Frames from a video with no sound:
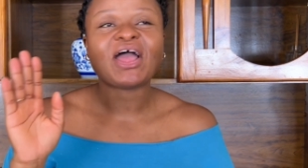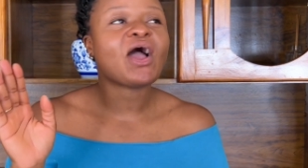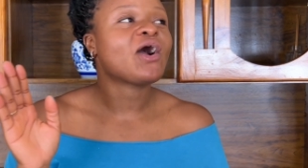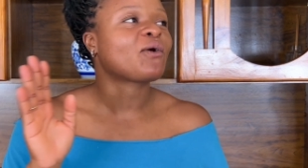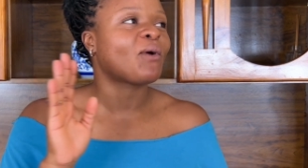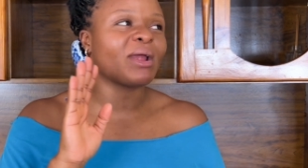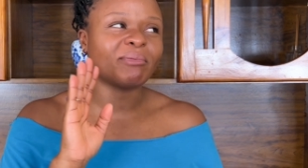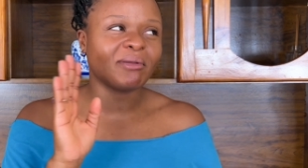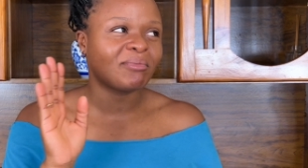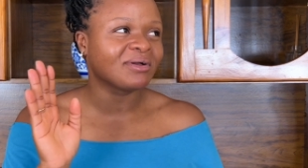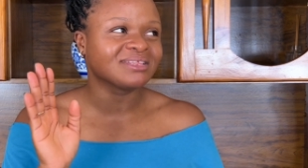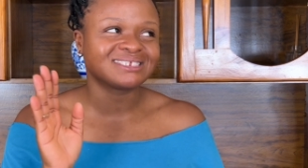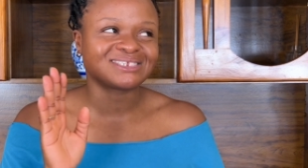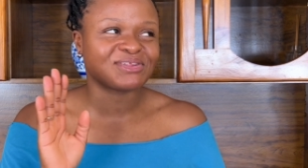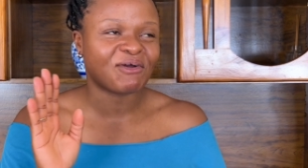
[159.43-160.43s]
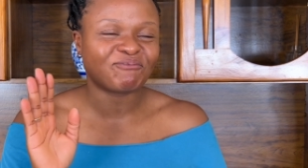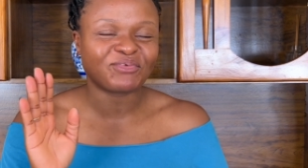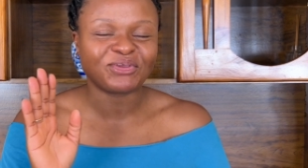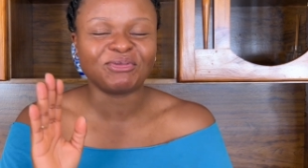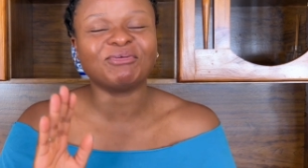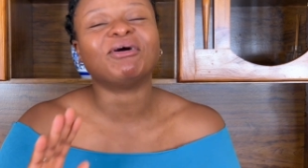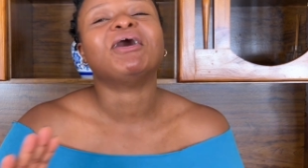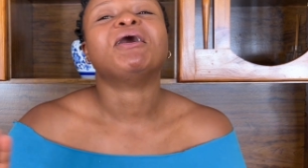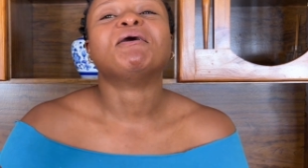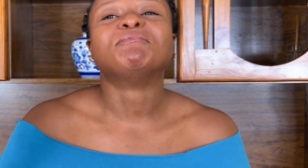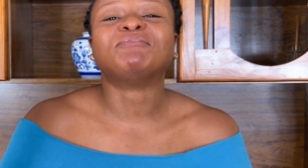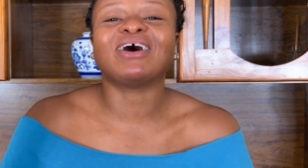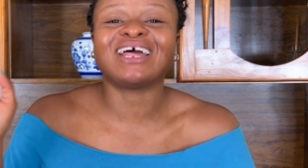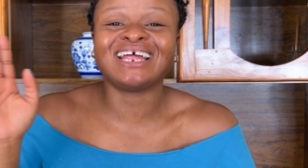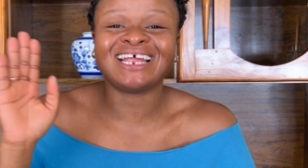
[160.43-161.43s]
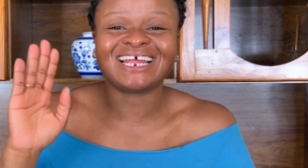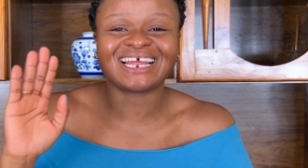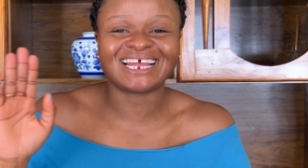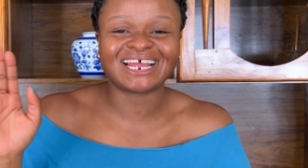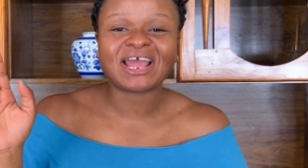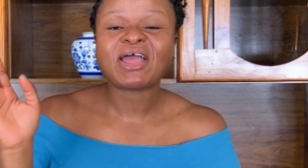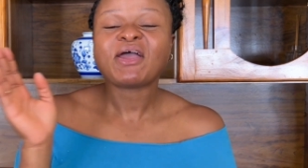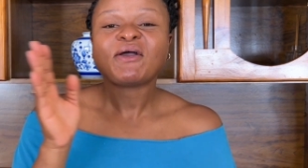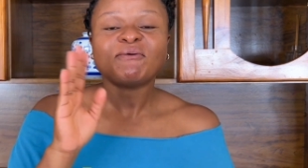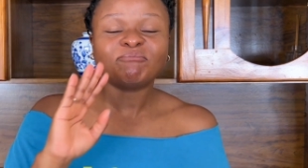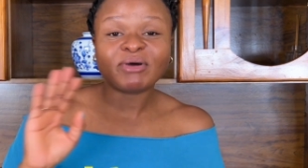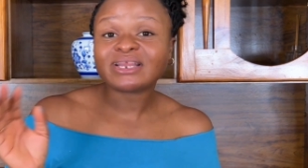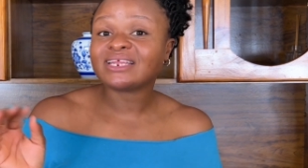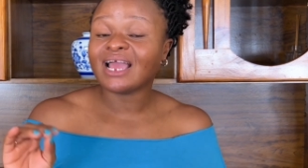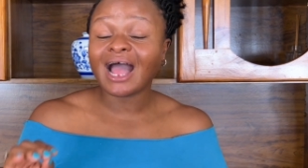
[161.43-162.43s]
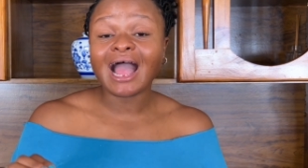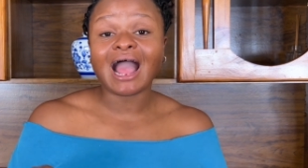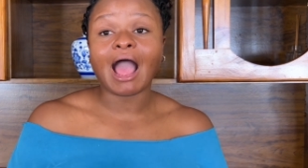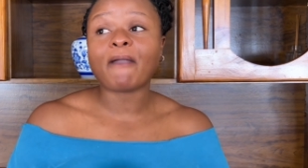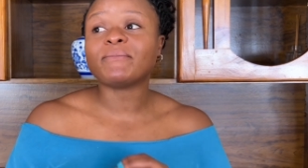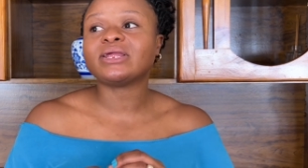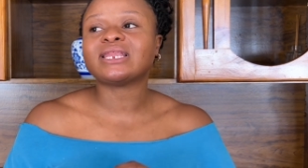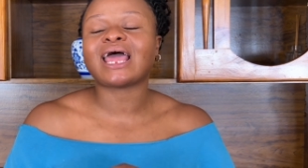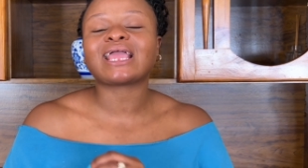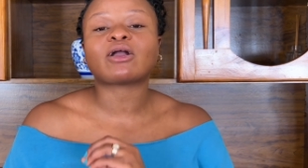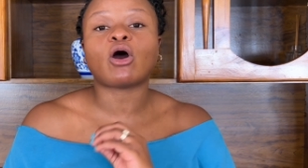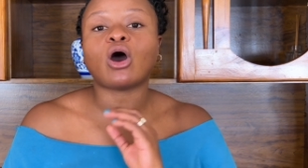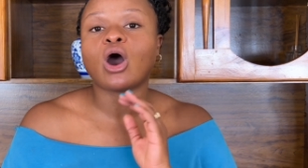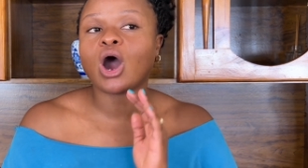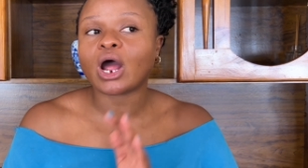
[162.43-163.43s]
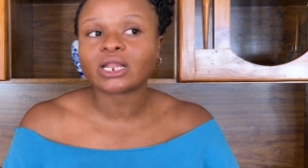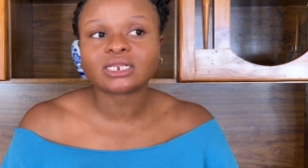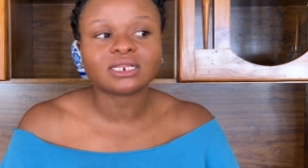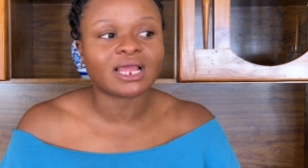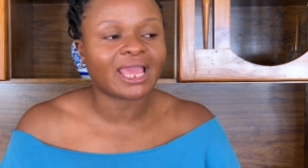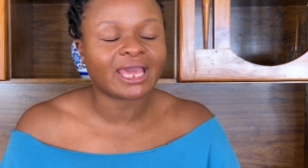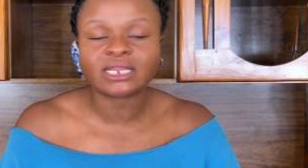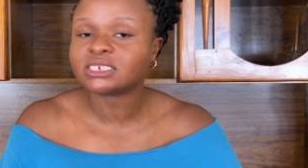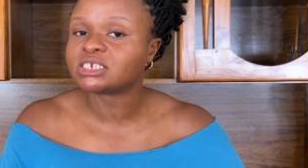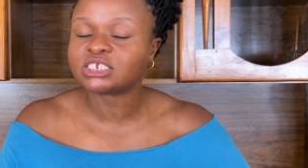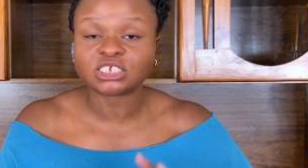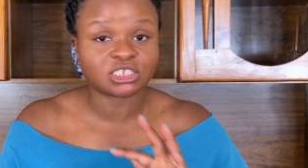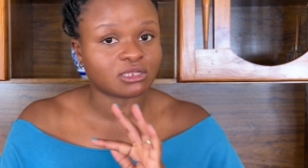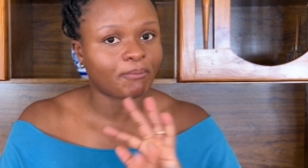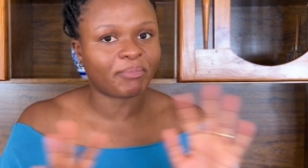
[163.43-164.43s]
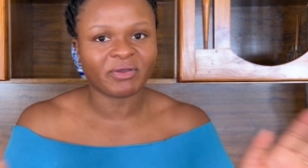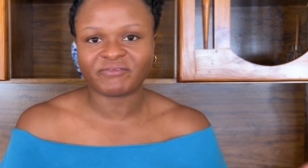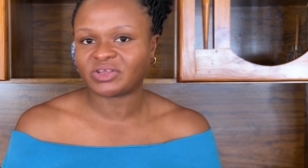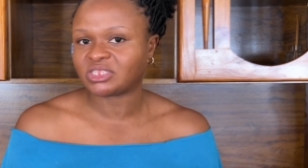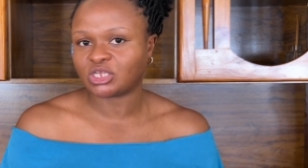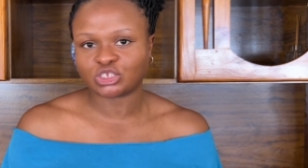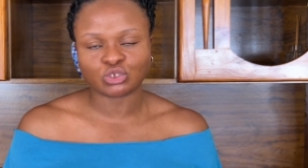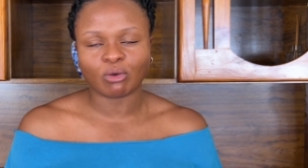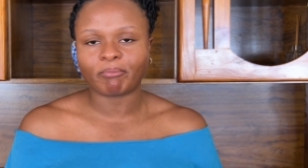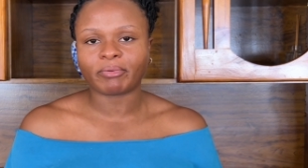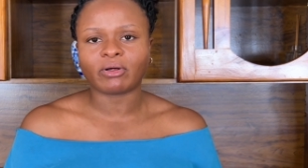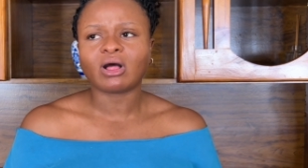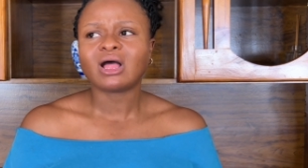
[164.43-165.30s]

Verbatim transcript: white people is not for you. But yeah, I mean, like, on Heritage is the perfect example.